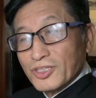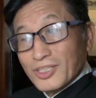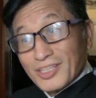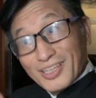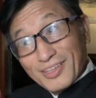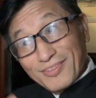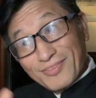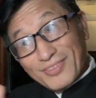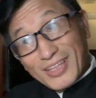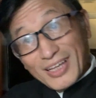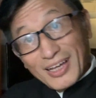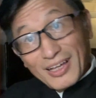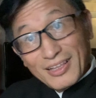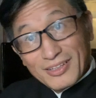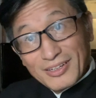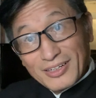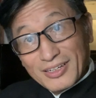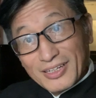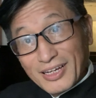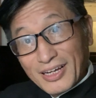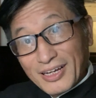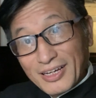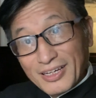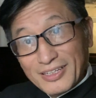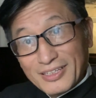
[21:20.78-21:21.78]
If the other
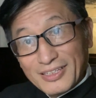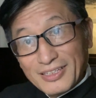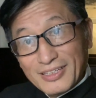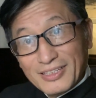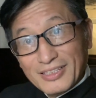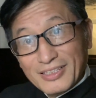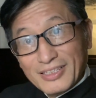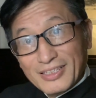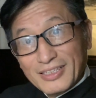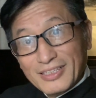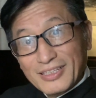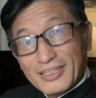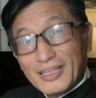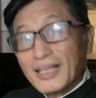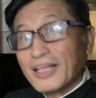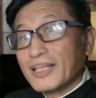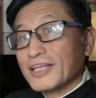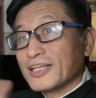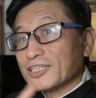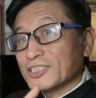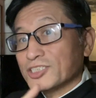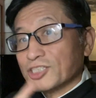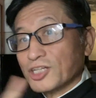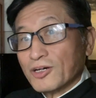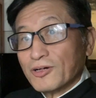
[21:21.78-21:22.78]
guy
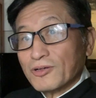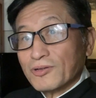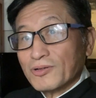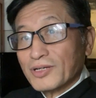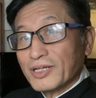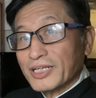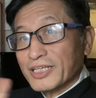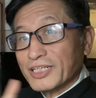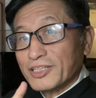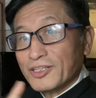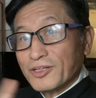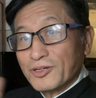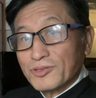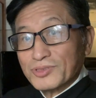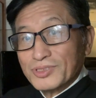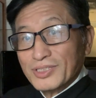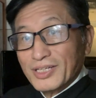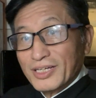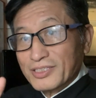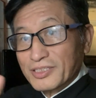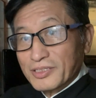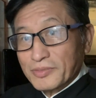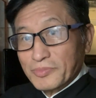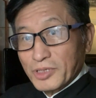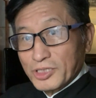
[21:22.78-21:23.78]
totally knows
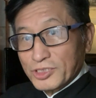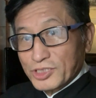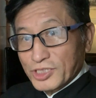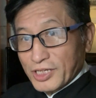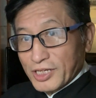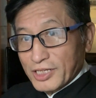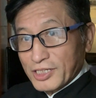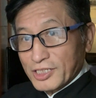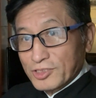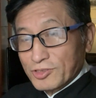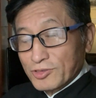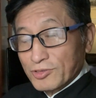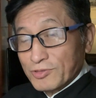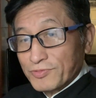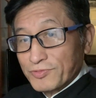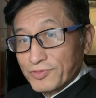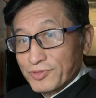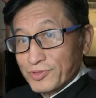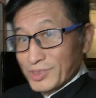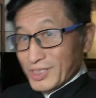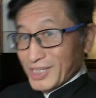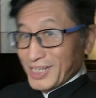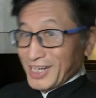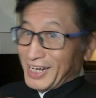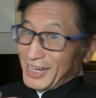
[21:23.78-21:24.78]
nothing about Chinese Kung
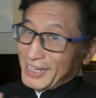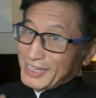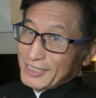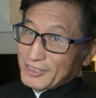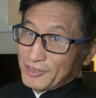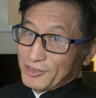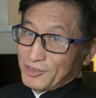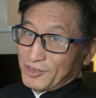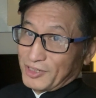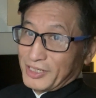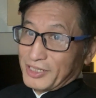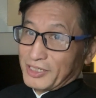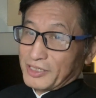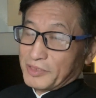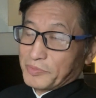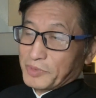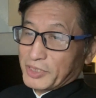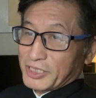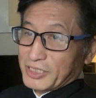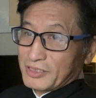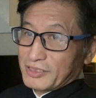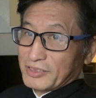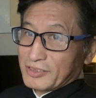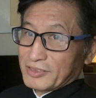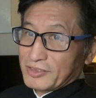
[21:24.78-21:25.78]
Fu, now I know a little
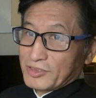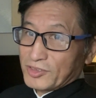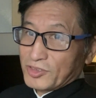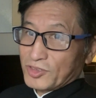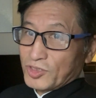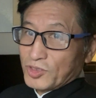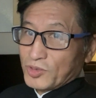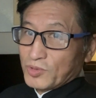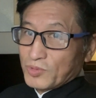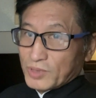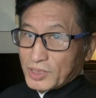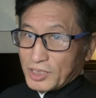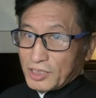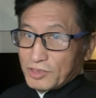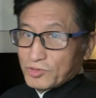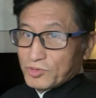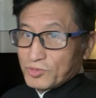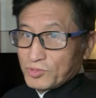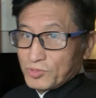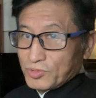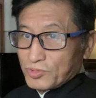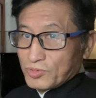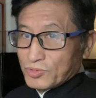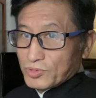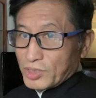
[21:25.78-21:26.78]
bit, what I'll
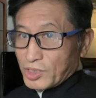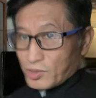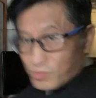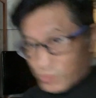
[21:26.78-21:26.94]
do, I